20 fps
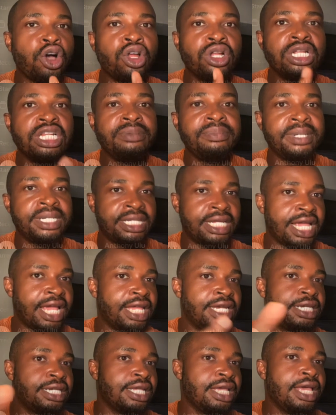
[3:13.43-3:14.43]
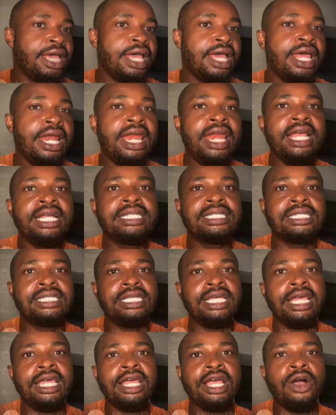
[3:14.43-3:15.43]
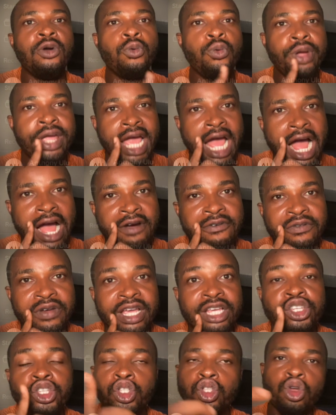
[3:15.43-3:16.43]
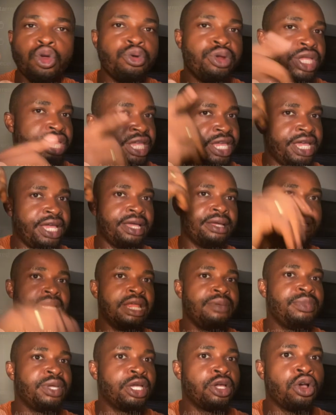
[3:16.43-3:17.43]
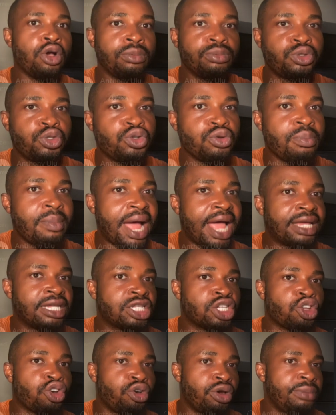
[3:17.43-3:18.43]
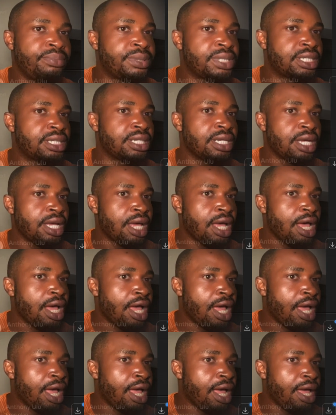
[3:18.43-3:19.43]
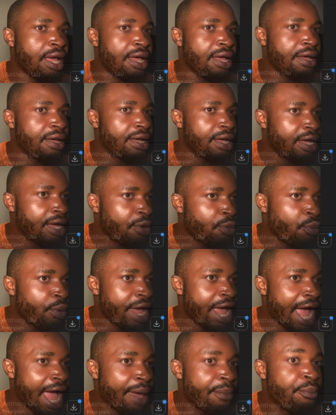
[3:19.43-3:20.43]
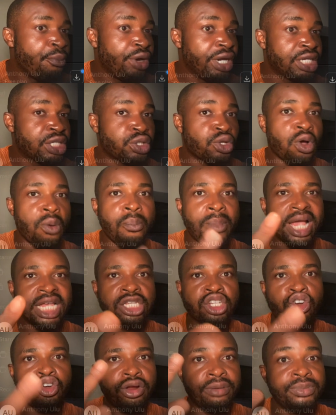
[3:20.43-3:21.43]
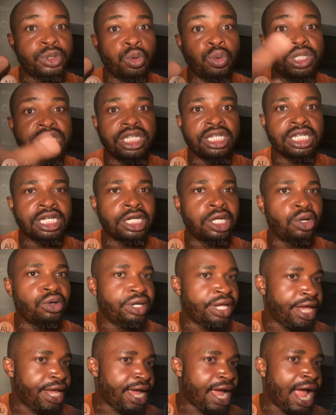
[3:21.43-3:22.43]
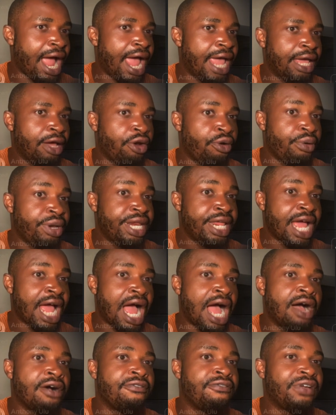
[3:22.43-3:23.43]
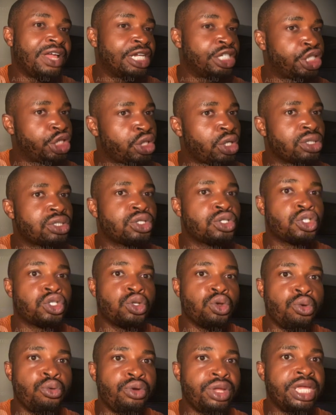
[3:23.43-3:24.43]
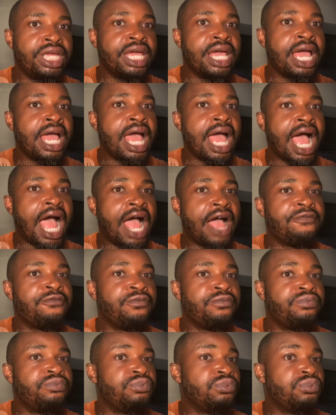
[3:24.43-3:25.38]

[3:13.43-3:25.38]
unlimited. Let's say we have a story here. Let me come to my script, where I brainstorm my script, which is Claude AI. I already have a short story I've